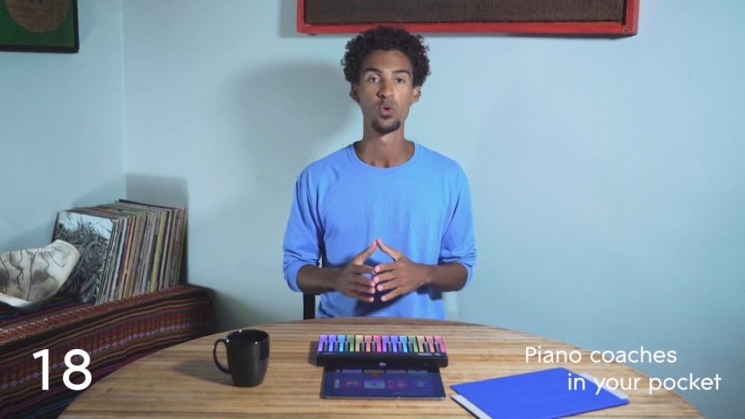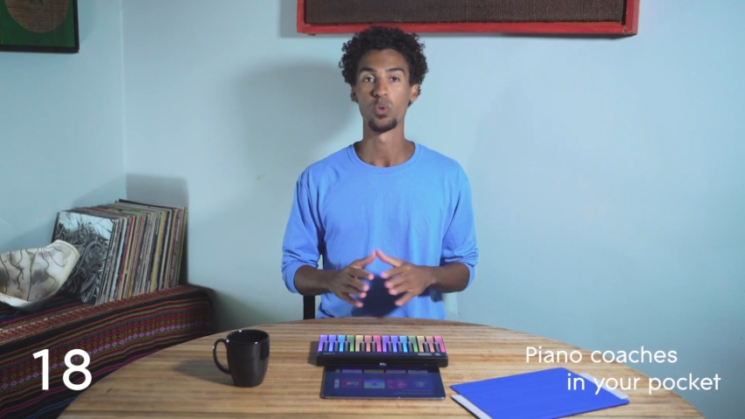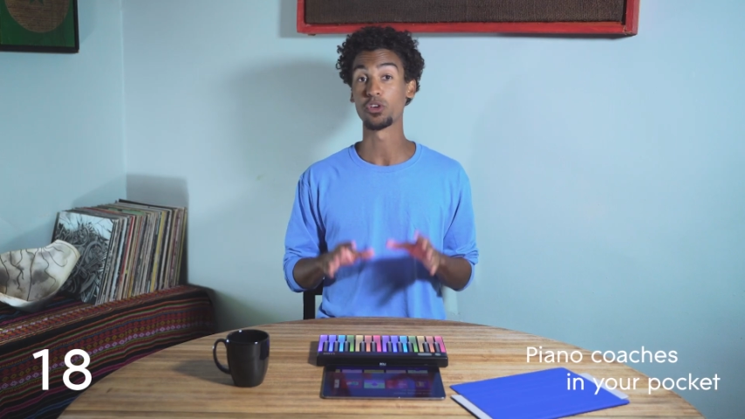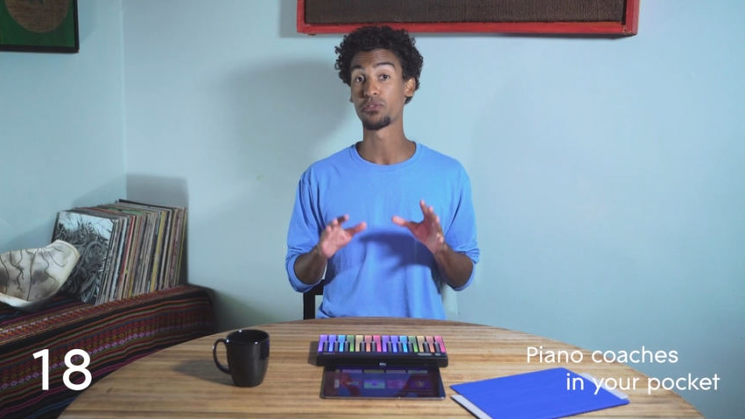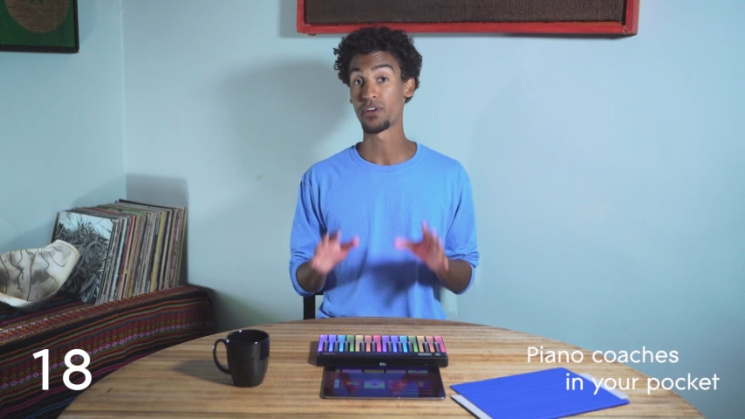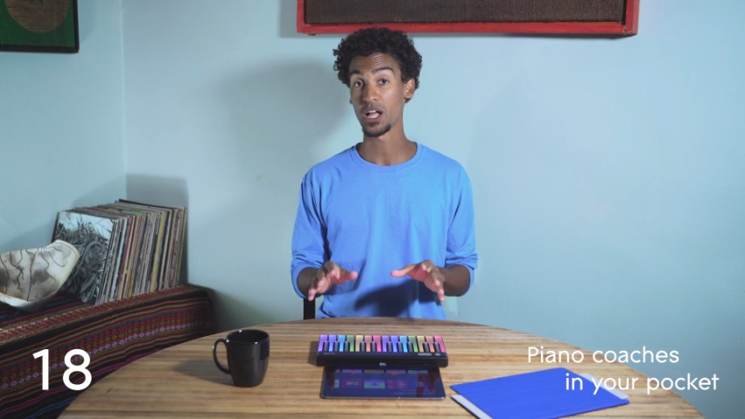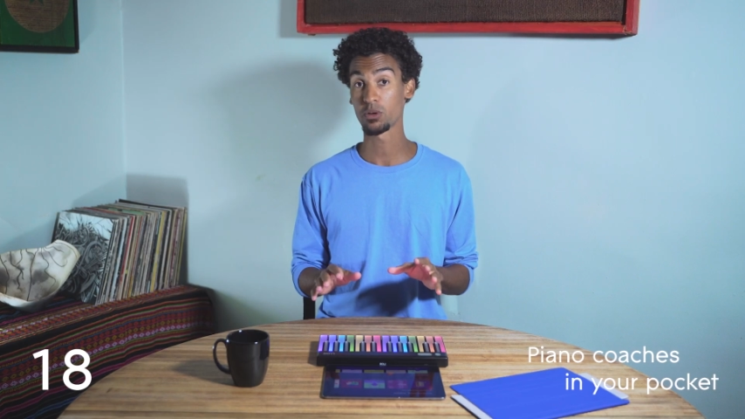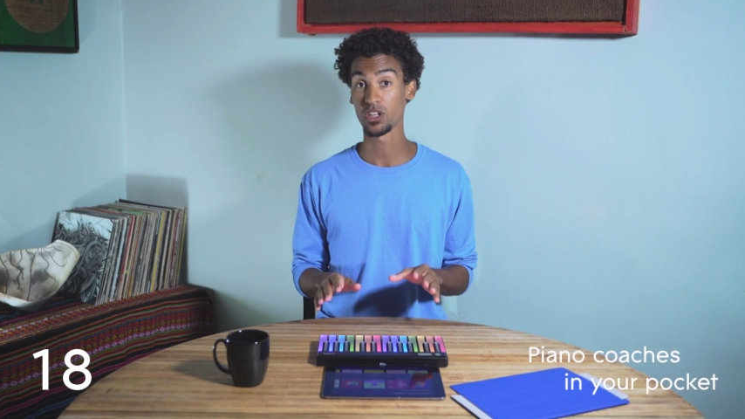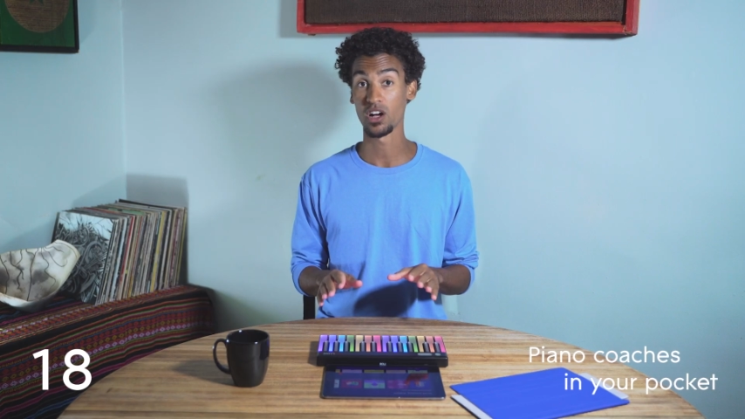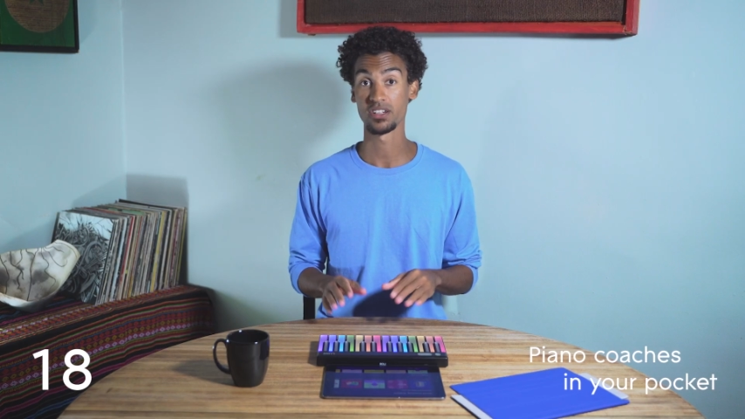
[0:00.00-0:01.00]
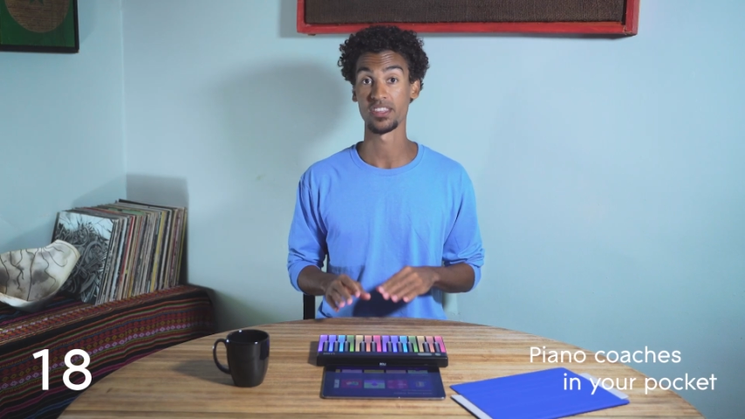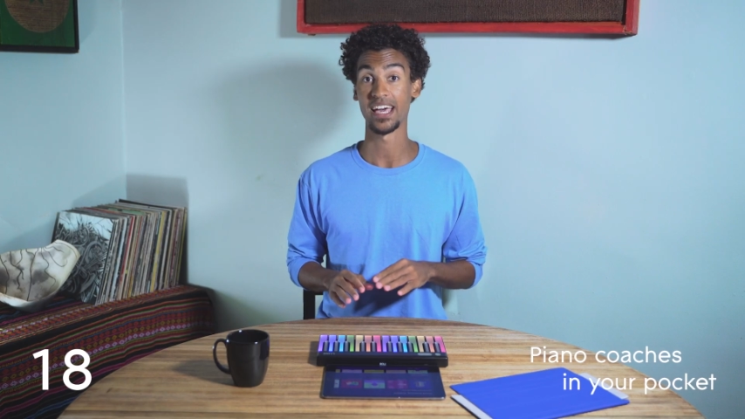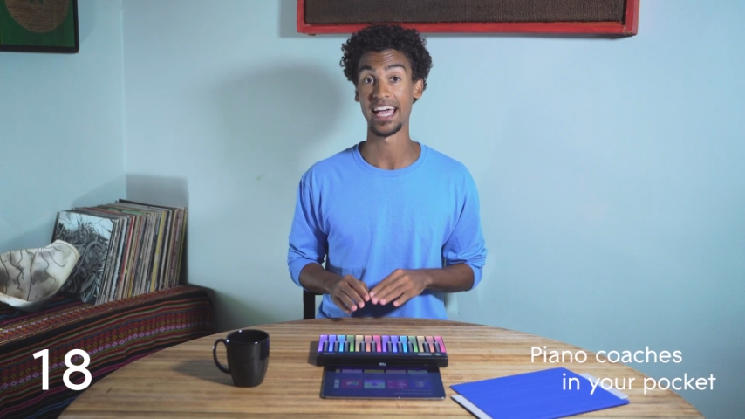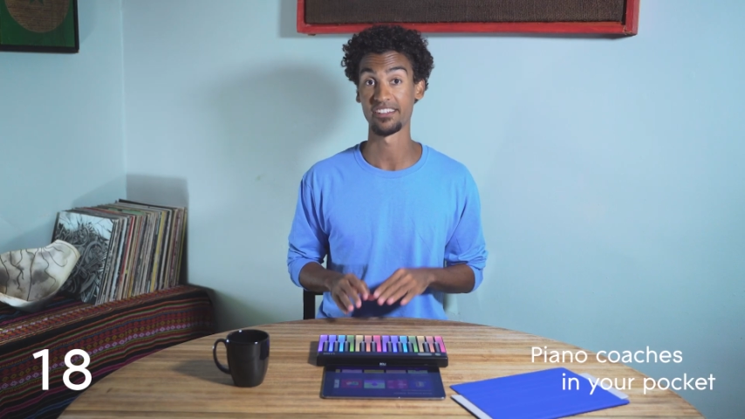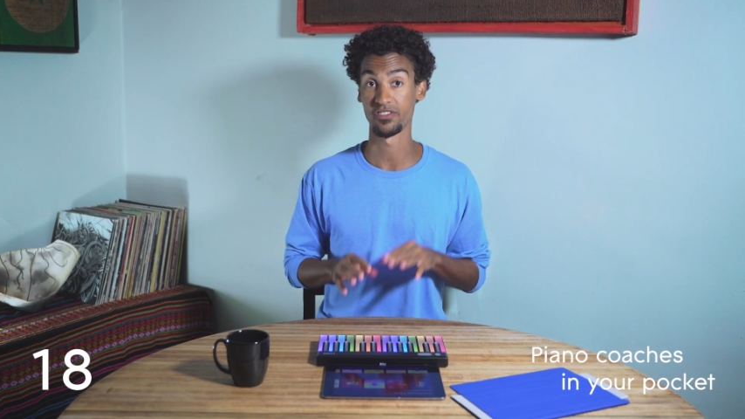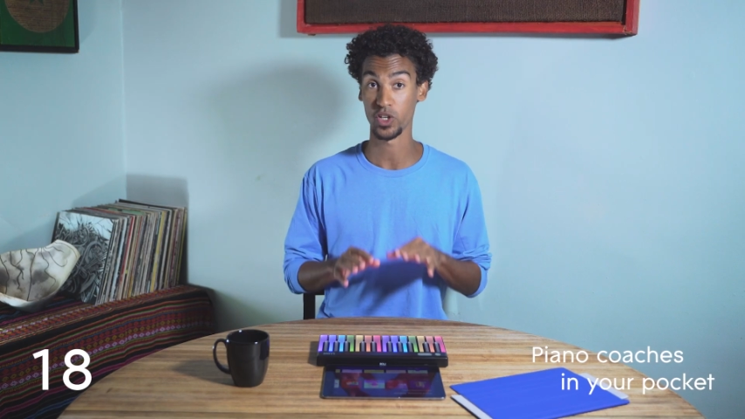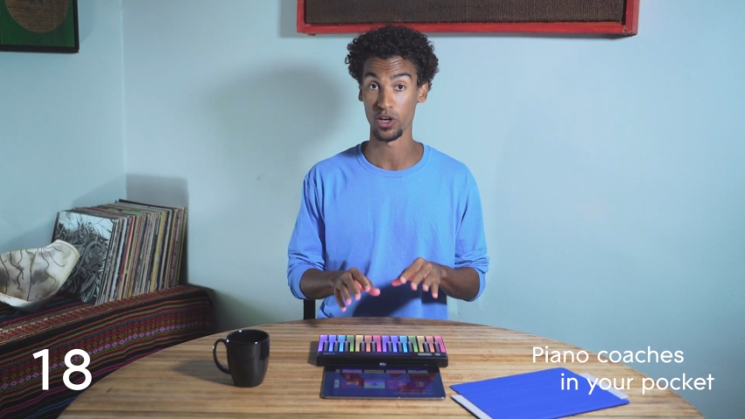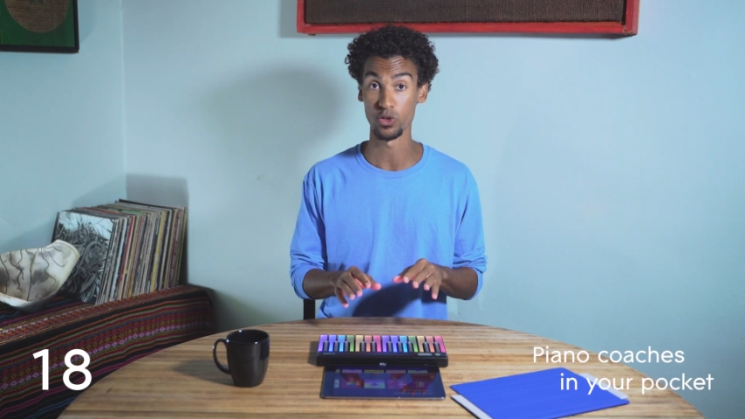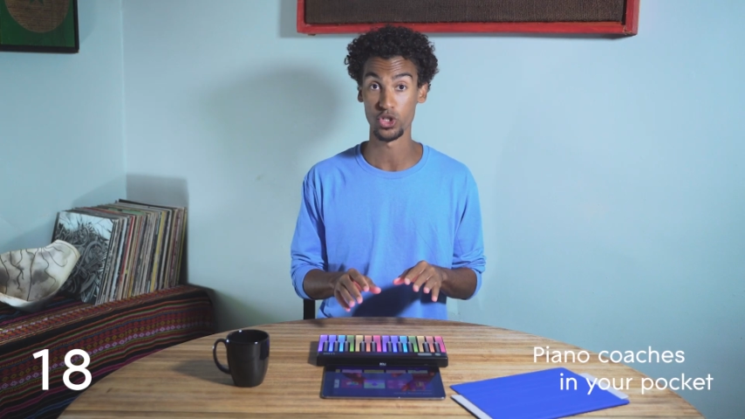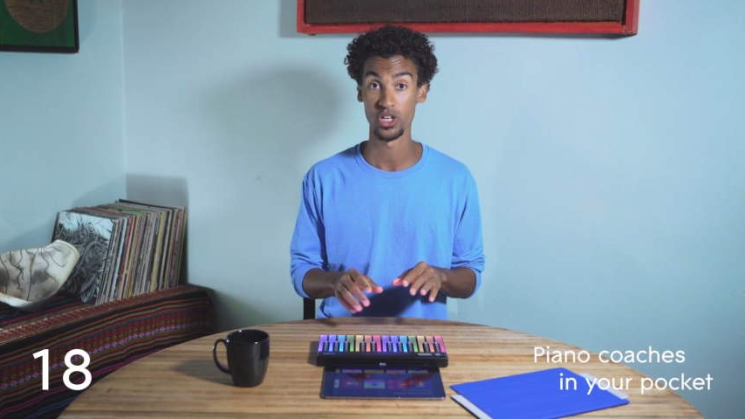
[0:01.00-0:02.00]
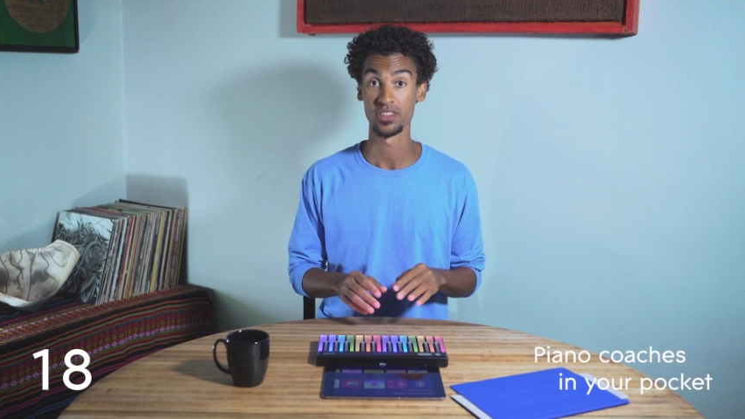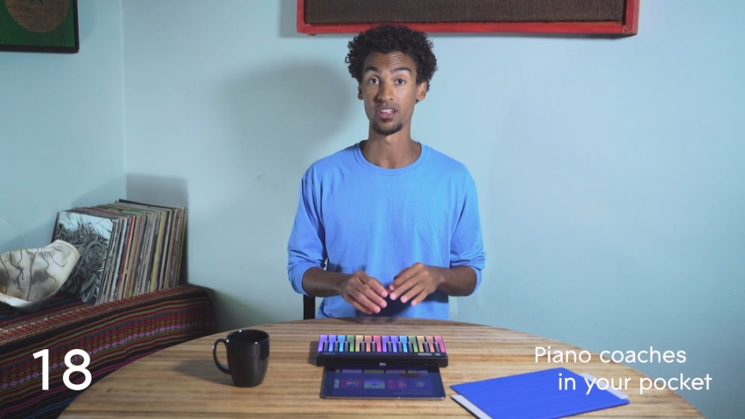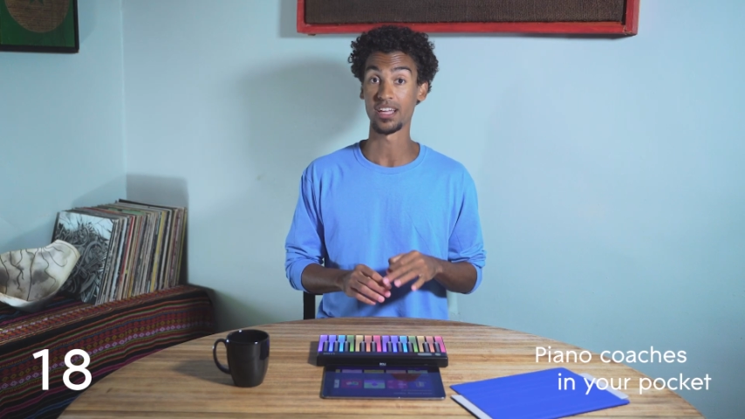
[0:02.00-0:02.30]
when you follow along to the hands of a coach, the